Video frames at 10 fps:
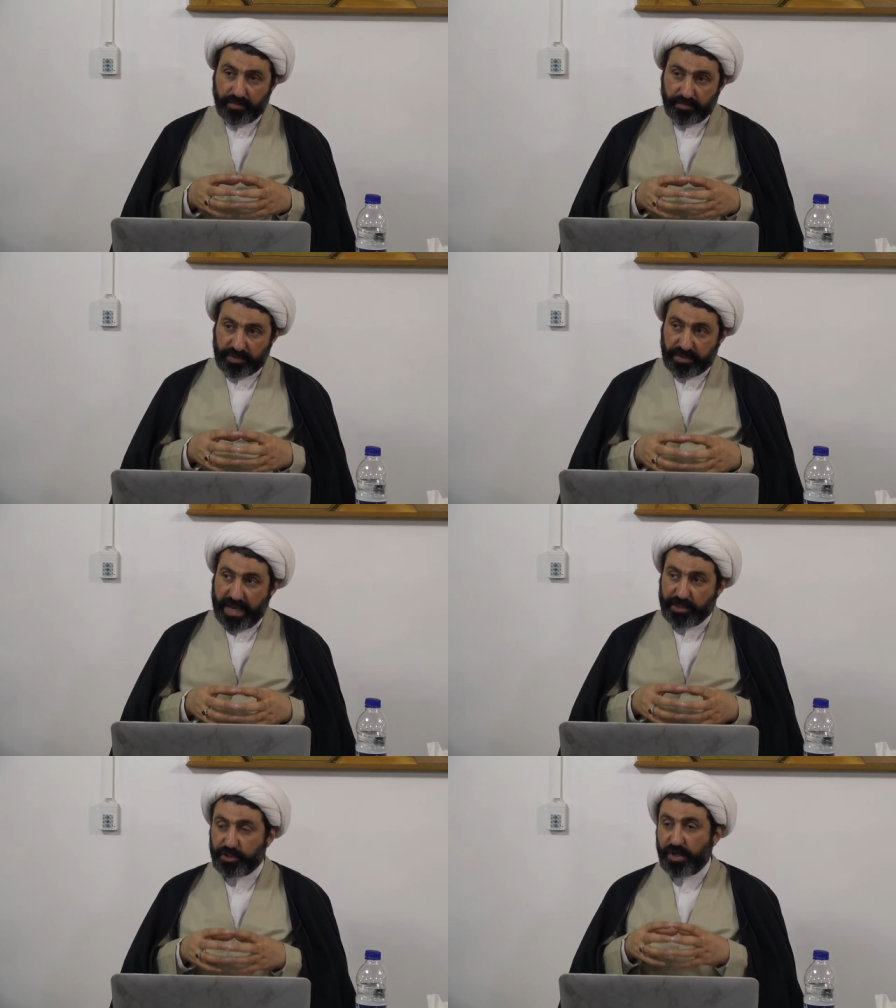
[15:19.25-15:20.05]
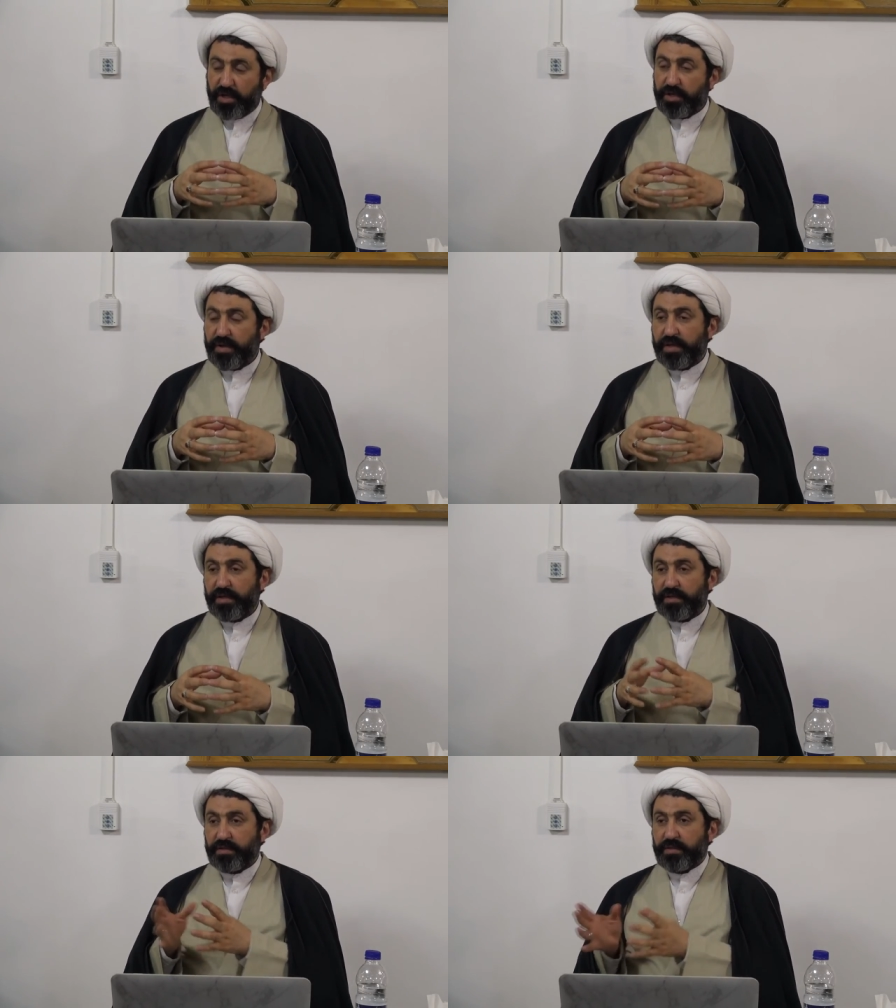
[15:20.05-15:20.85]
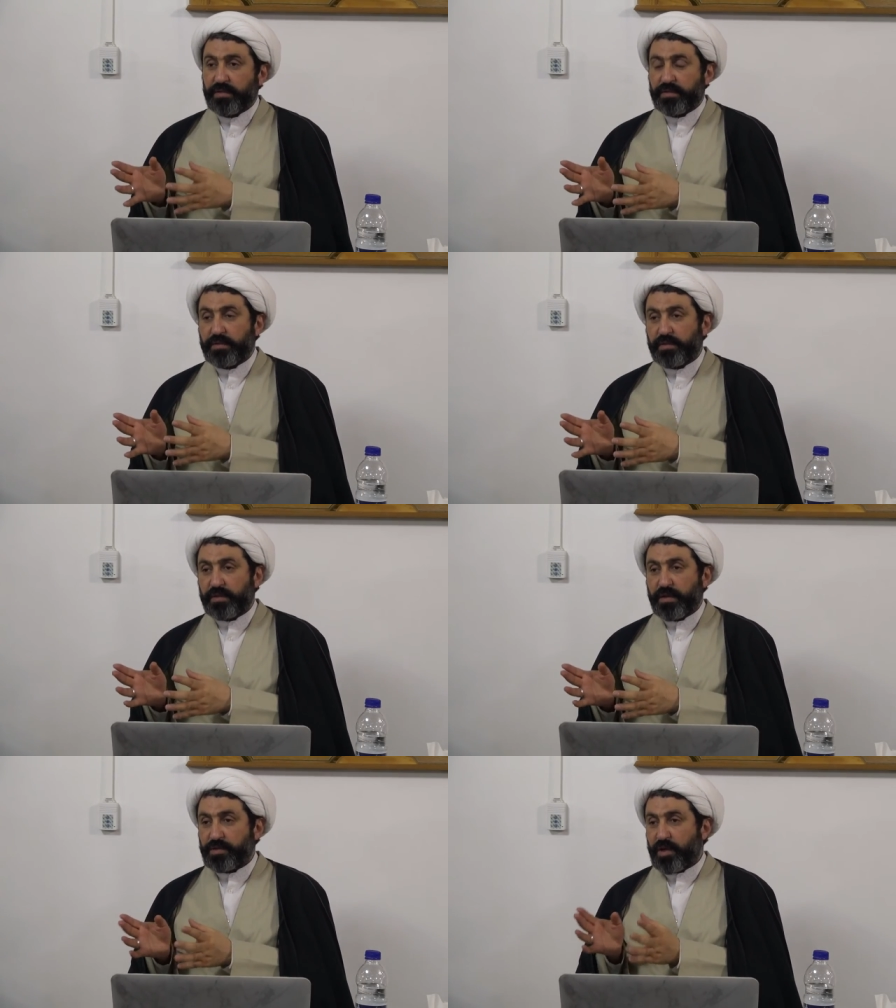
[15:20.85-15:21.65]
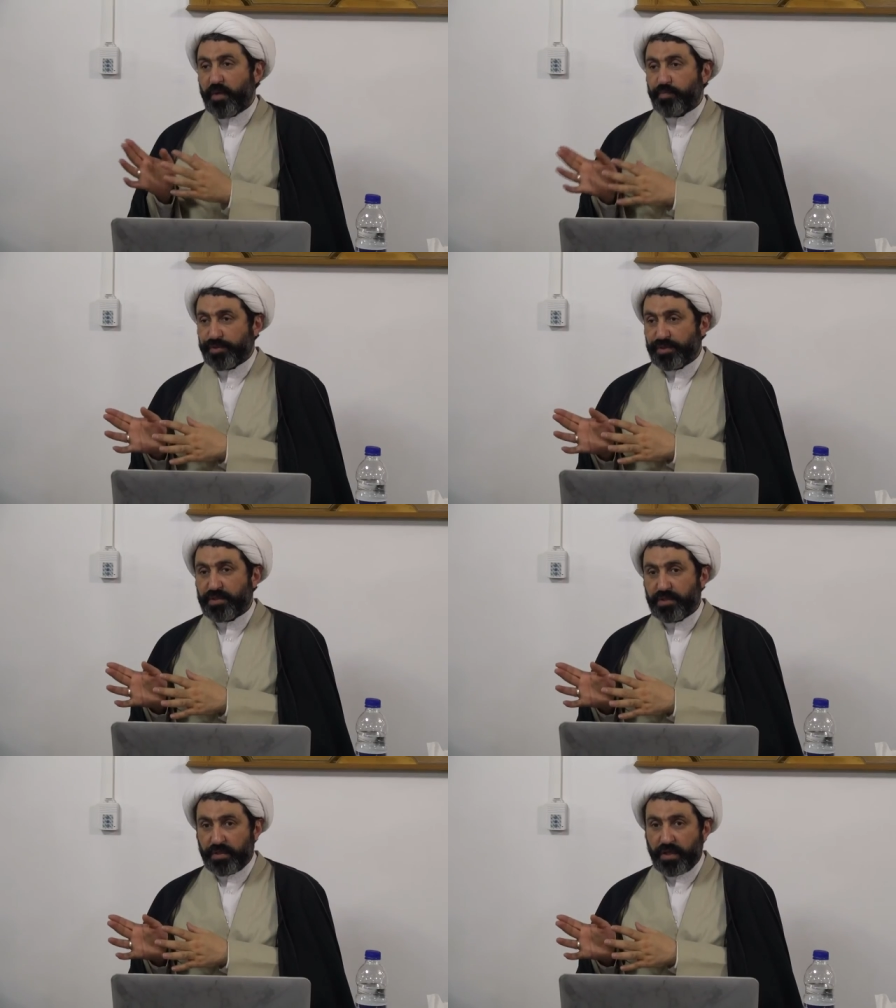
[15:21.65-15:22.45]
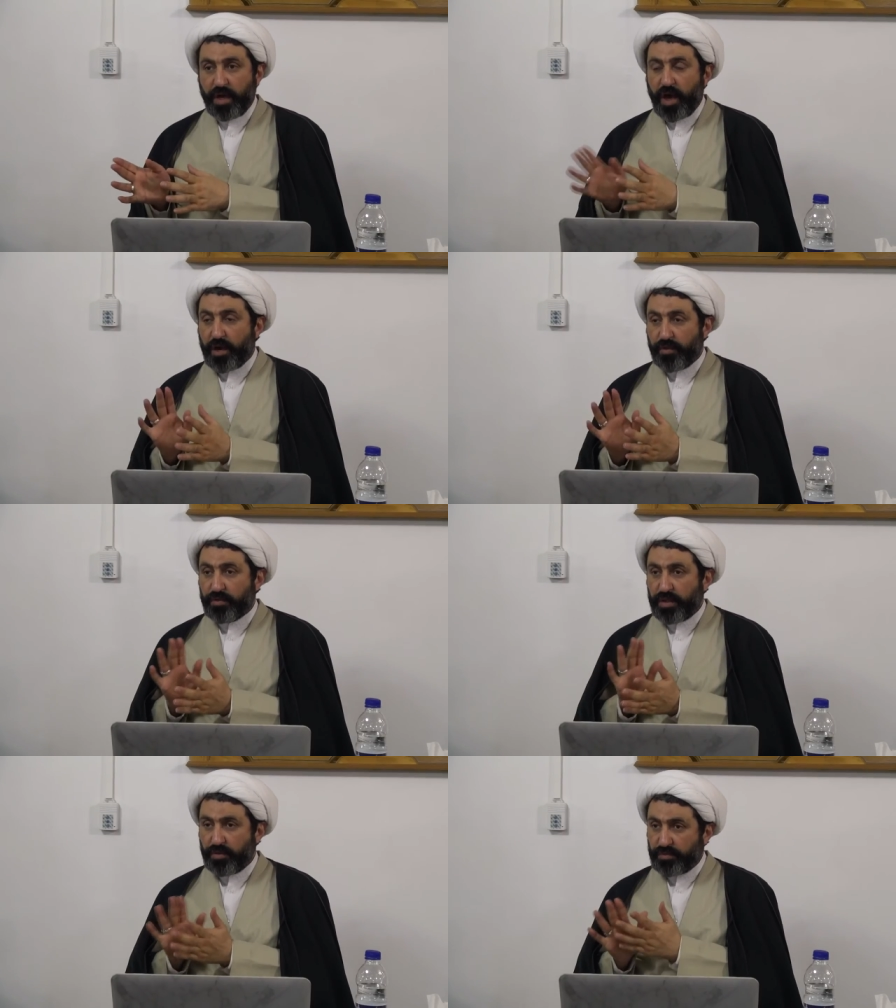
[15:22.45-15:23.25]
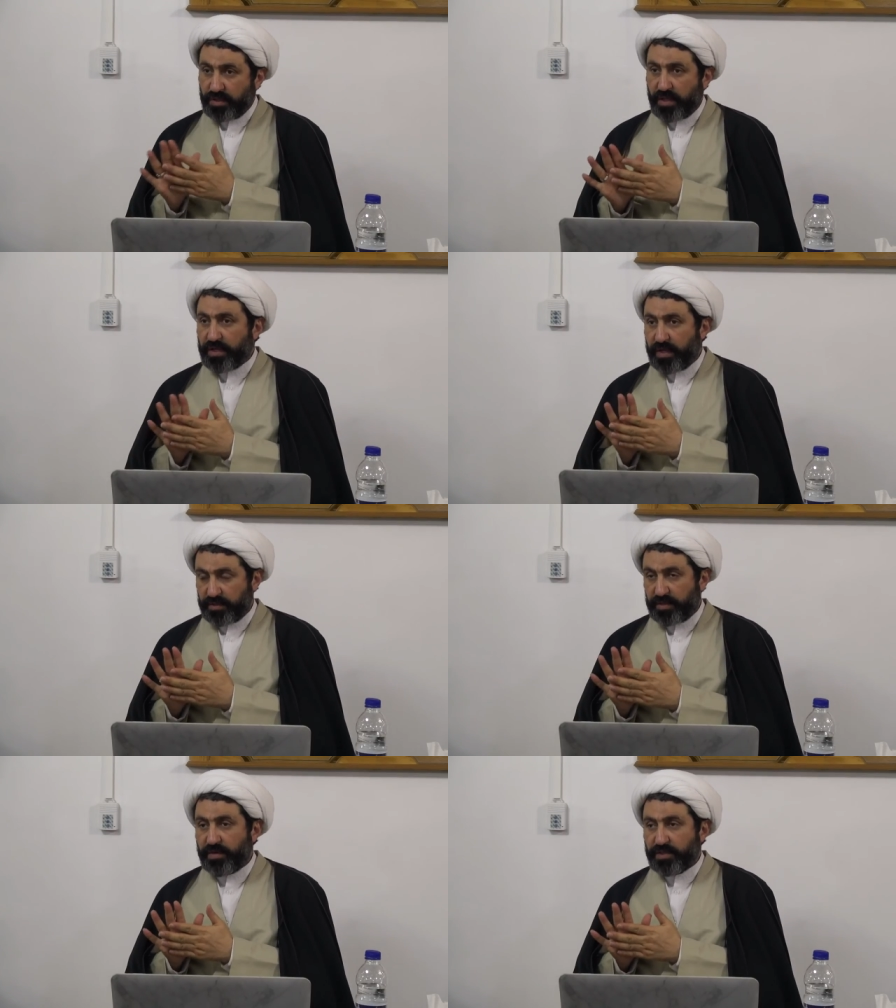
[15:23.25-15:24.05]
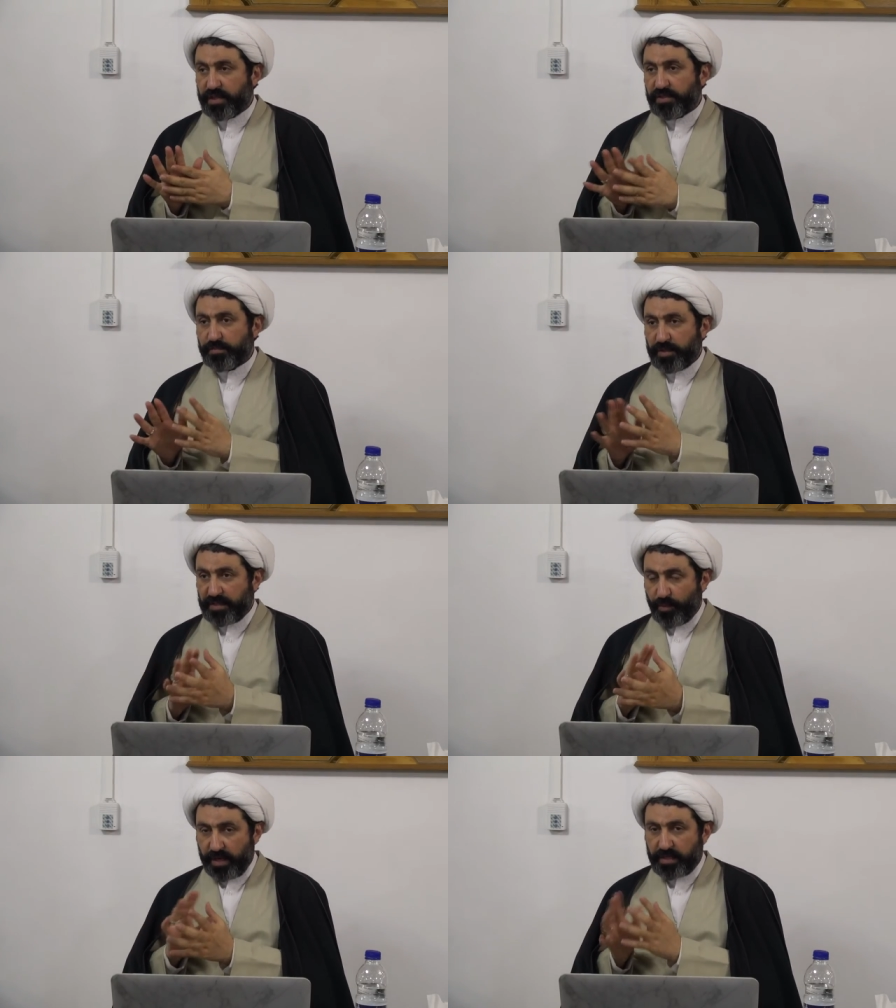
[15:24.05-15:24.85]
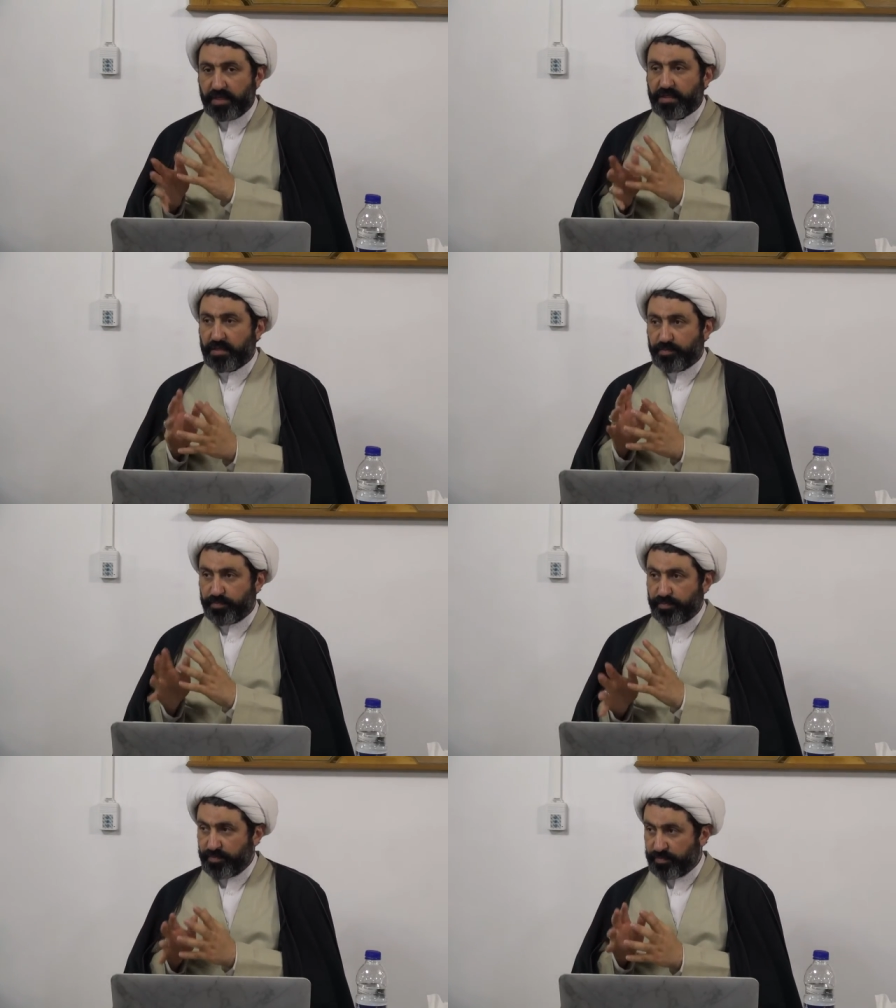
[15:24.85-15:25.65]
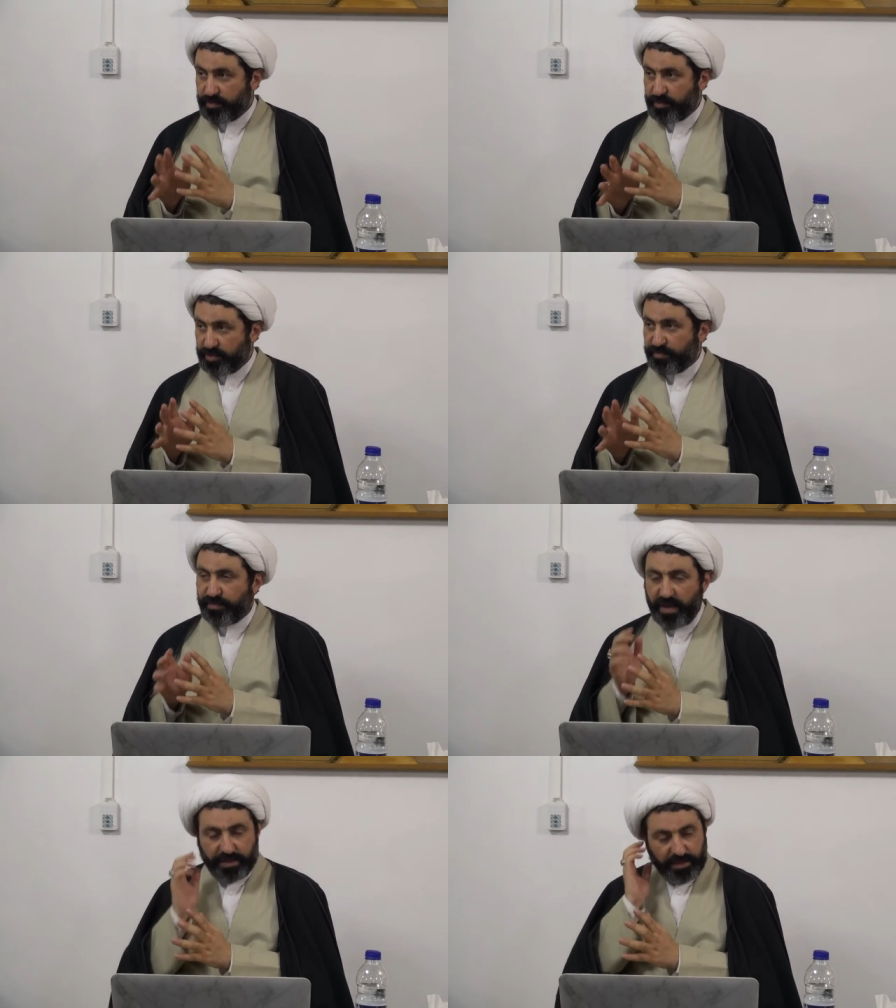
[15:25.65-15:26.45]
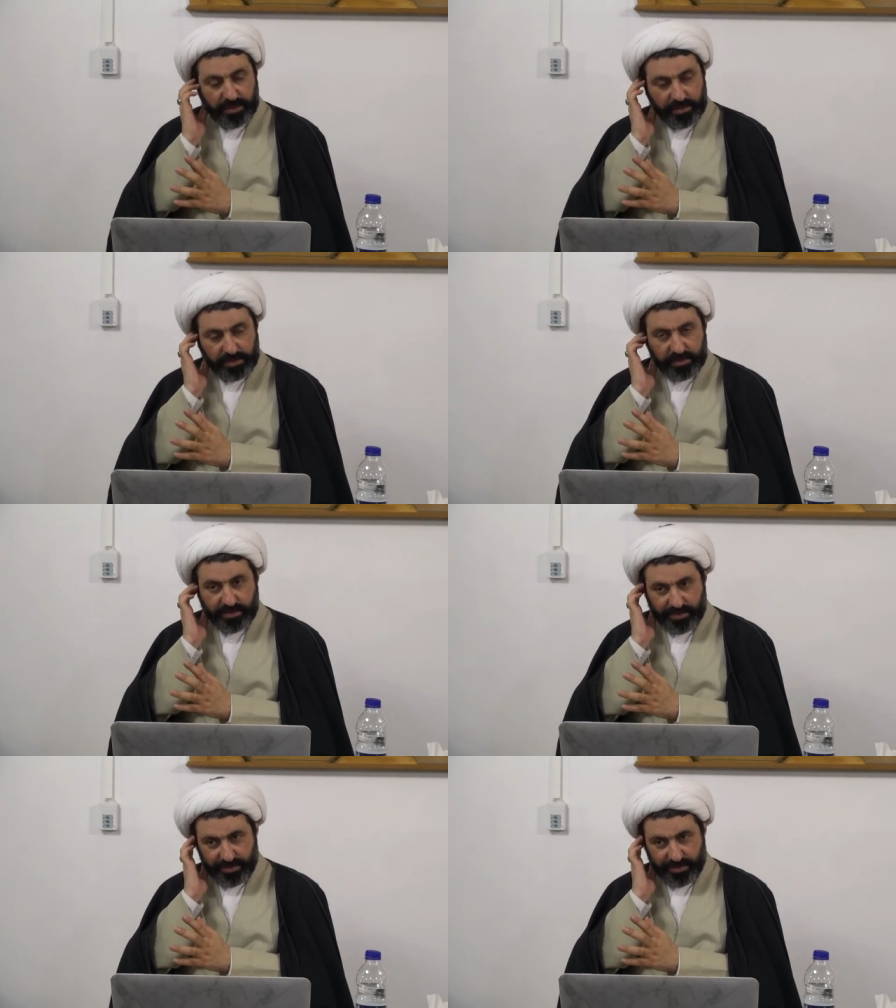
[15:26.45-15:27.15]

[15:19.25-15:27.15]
But Asha'ira are the opposite. Although they don't deny divine justice, but the way they de, you know, define it is